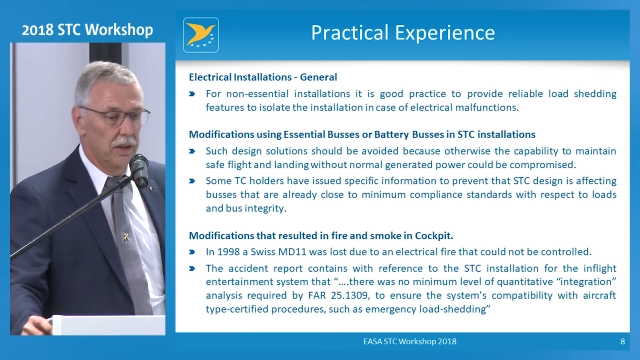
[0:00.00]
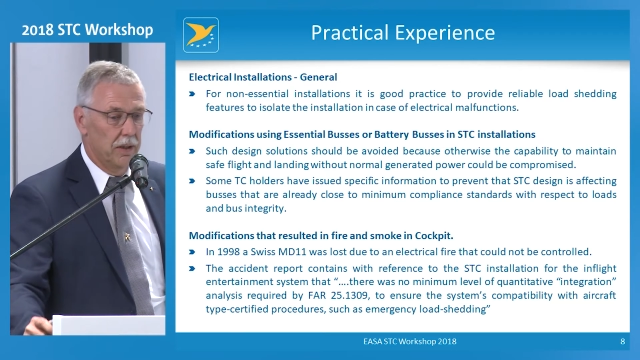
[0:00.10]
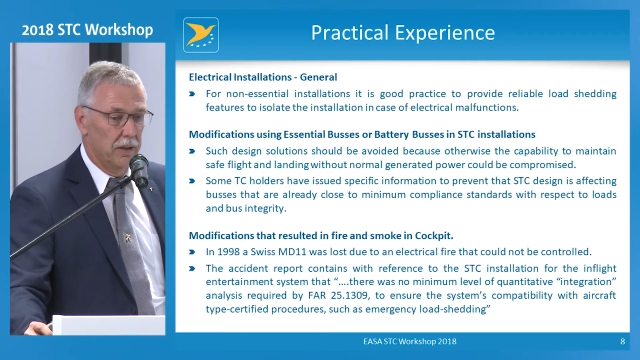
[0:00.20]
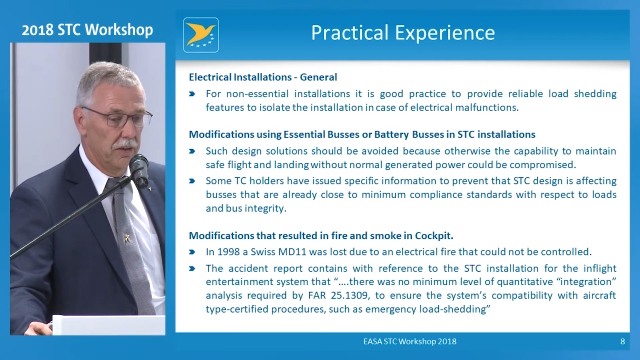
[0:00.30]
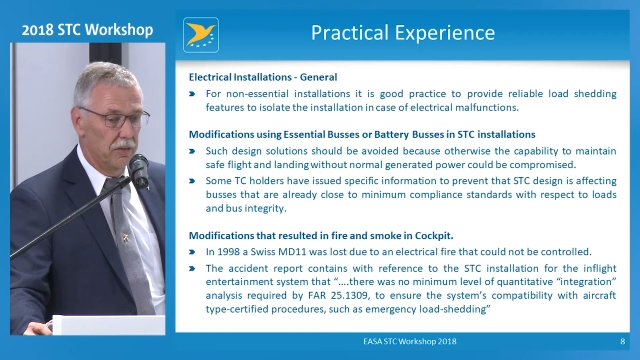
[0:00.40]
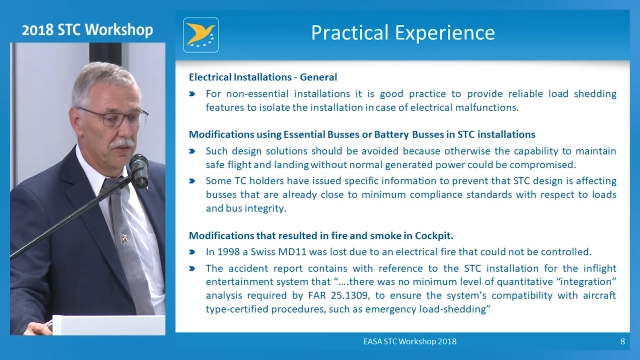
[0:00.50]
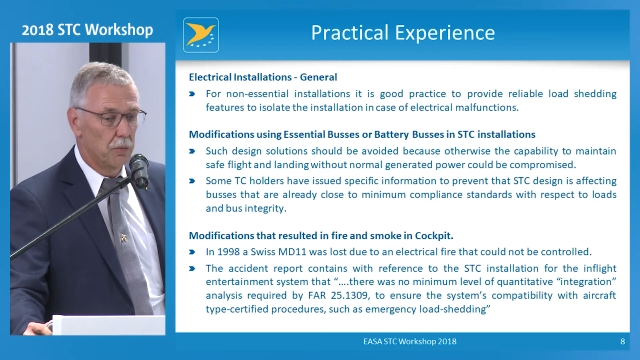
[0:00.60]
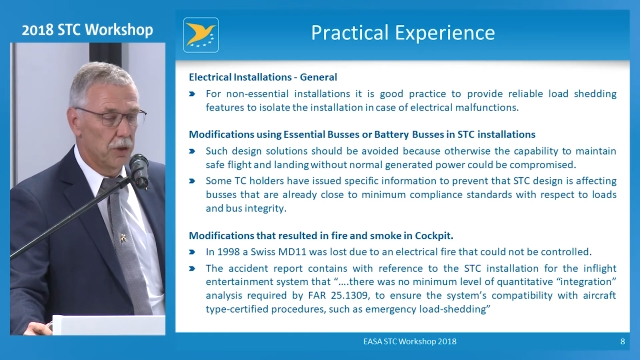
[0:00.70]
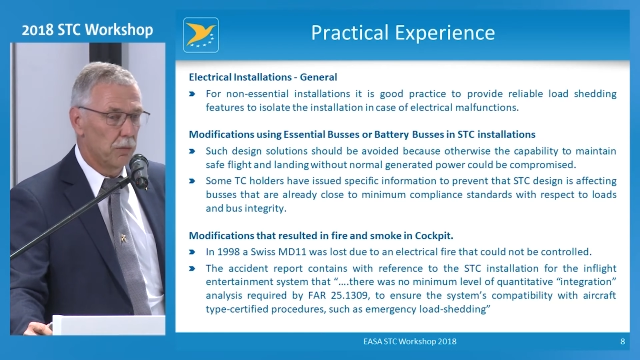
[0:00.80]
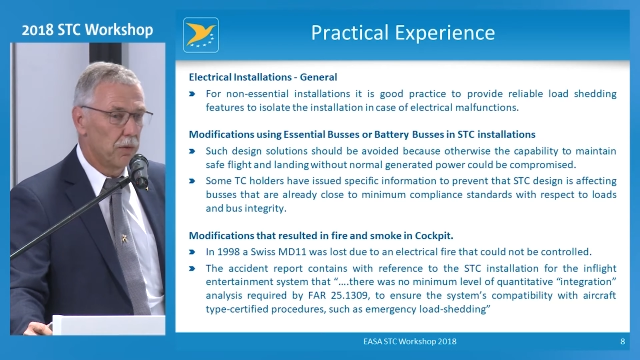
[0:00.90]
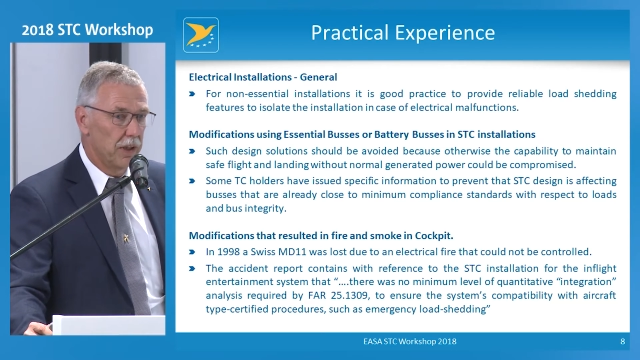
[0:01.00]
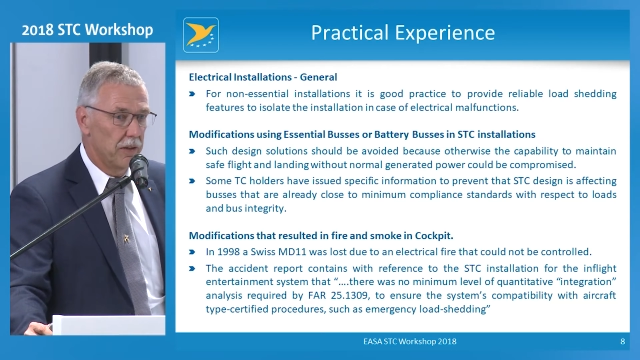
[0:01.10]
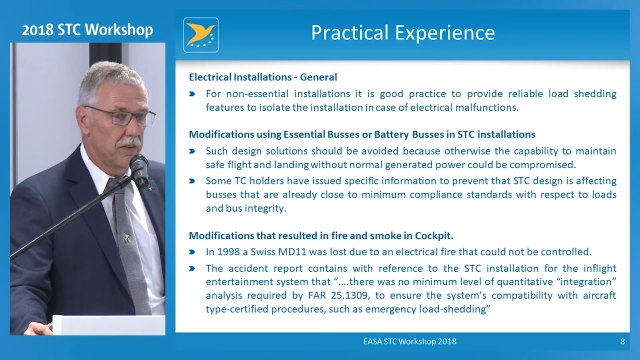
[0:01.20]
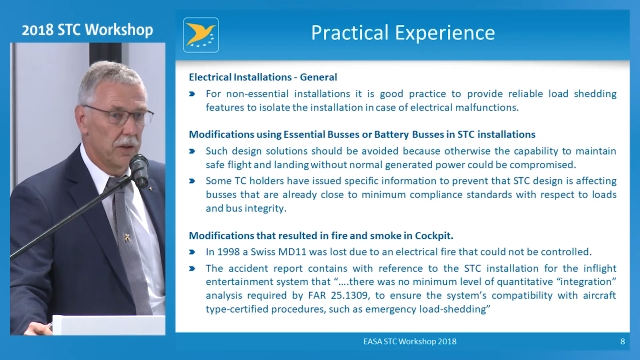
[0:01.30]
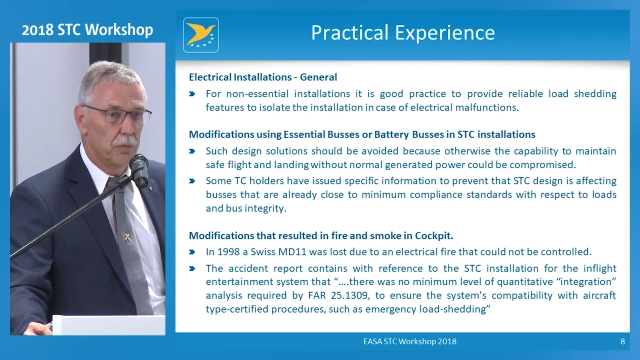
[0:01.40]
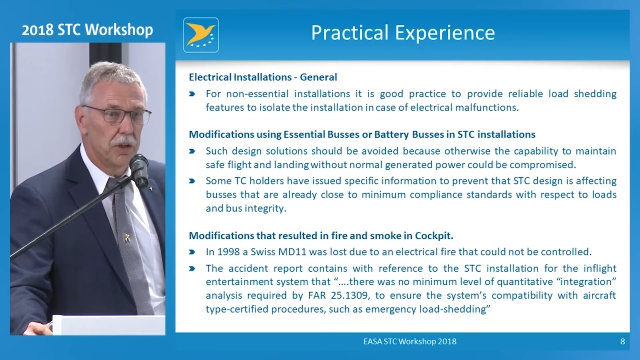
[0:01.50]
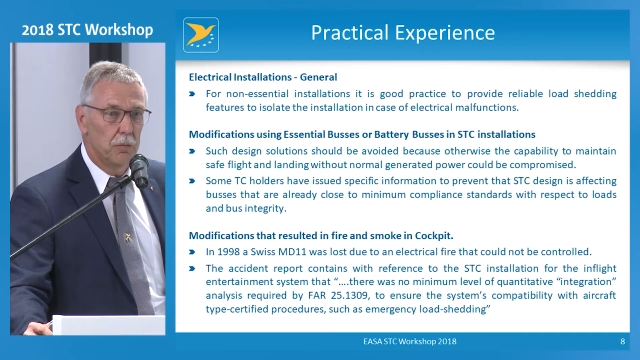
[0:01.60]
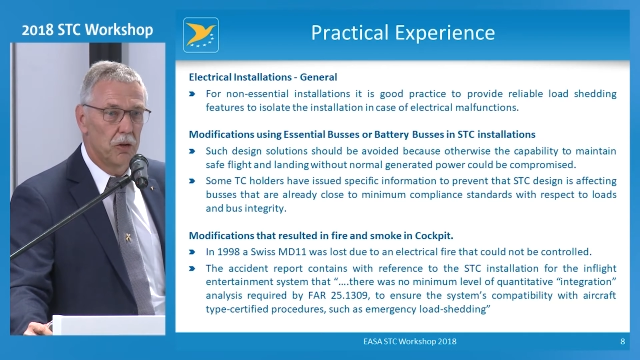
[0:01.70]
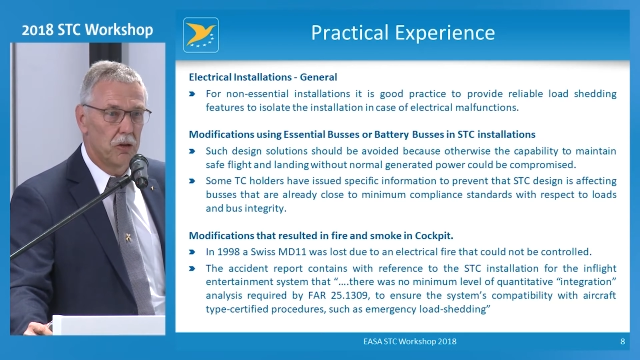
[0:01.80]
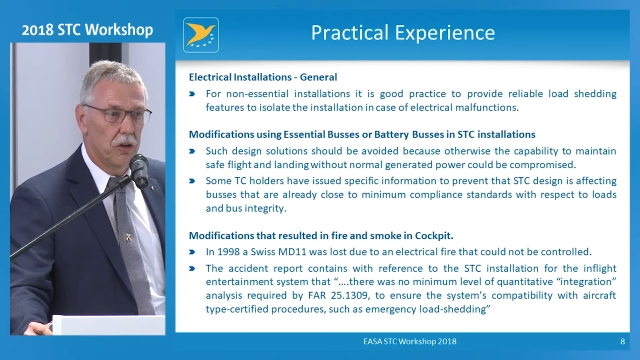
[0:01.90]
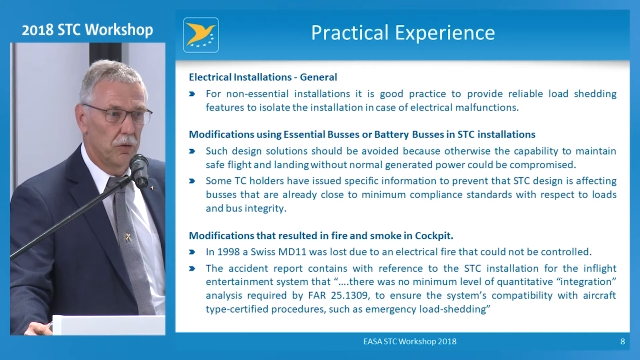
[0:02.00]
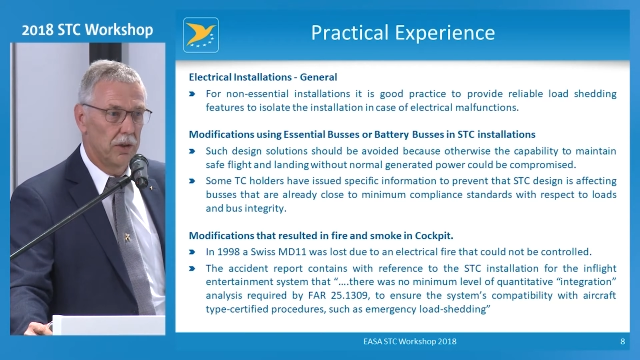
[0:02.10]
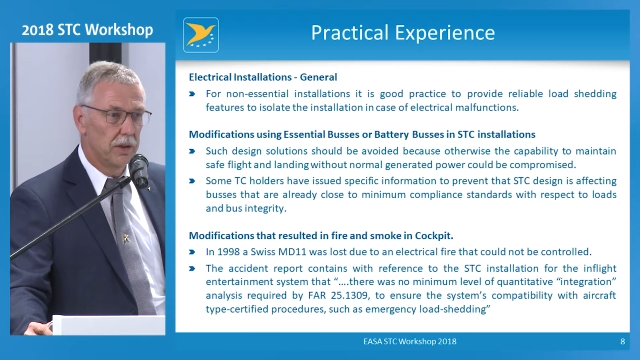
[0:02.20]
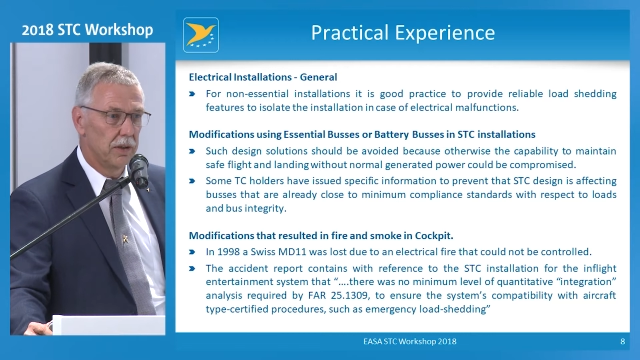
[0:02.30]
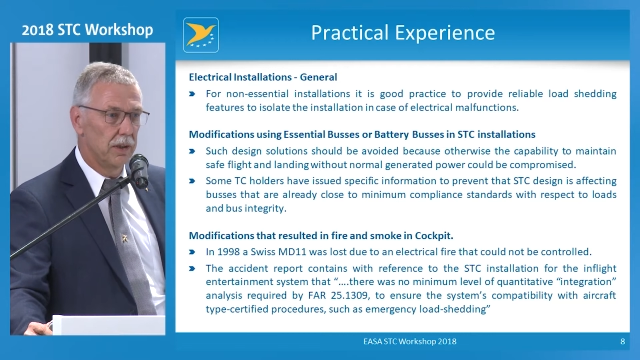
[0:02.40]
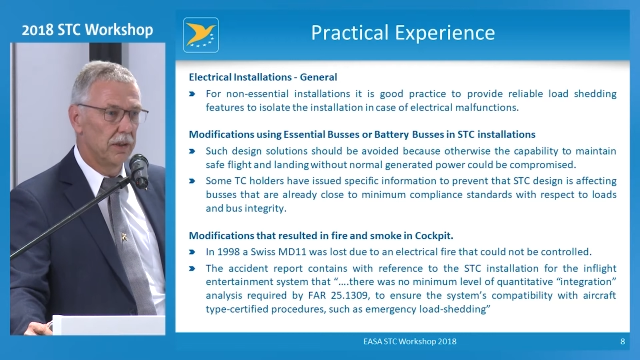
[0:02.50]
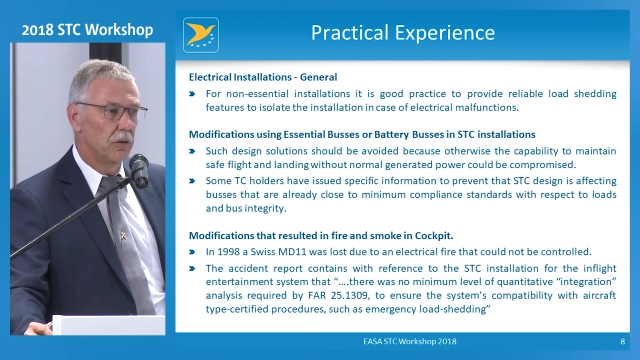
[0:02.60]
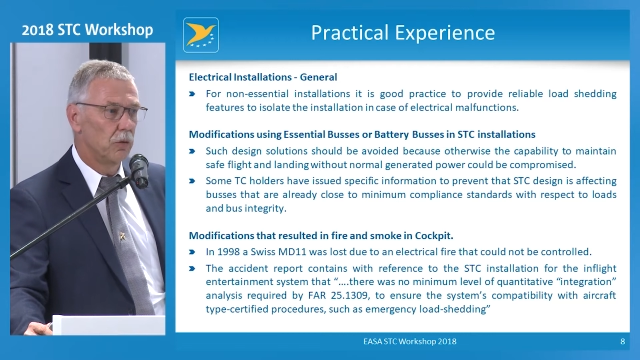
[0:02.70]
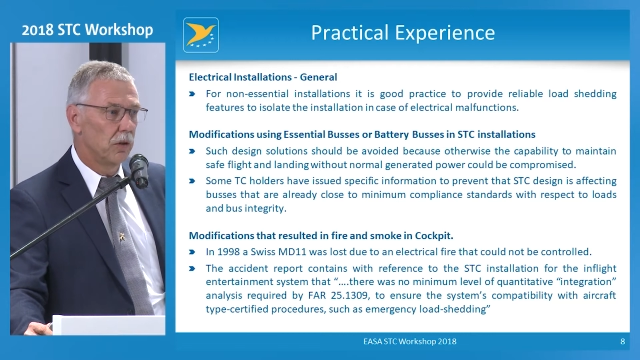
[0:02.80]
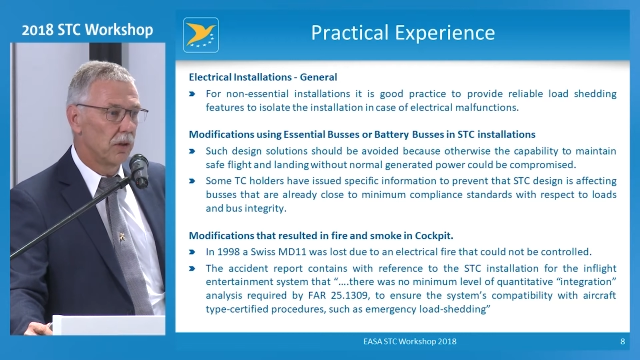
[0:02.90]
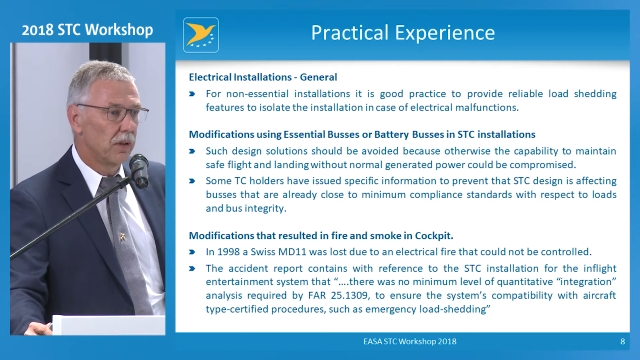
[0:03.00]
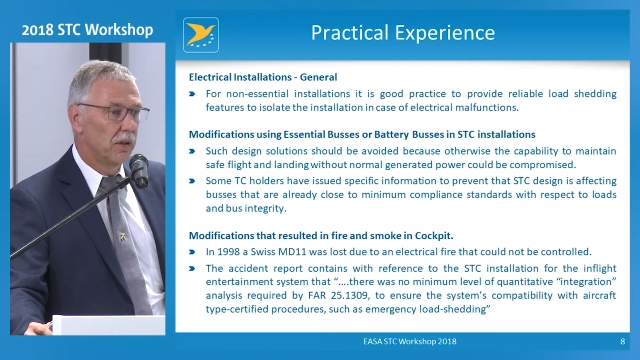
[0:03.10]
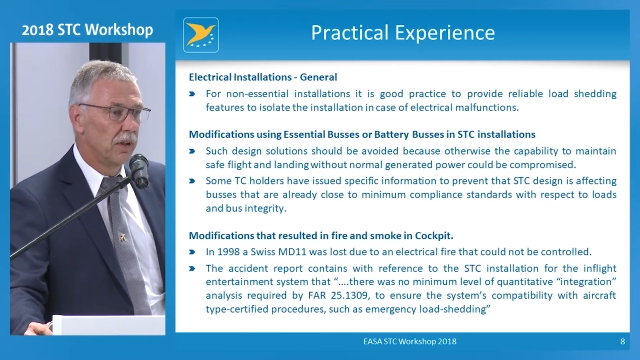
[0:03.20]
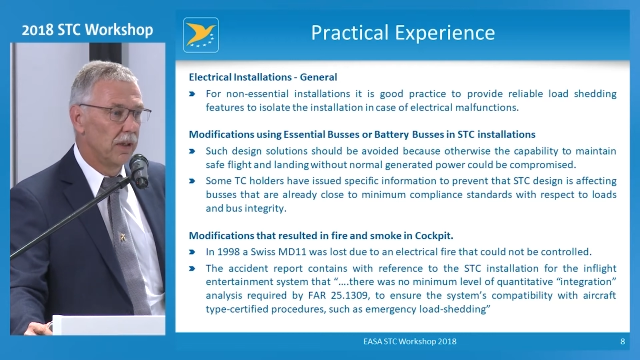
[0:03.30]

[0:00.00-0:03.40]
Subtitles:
on some airplanes are pretty much loaded and do not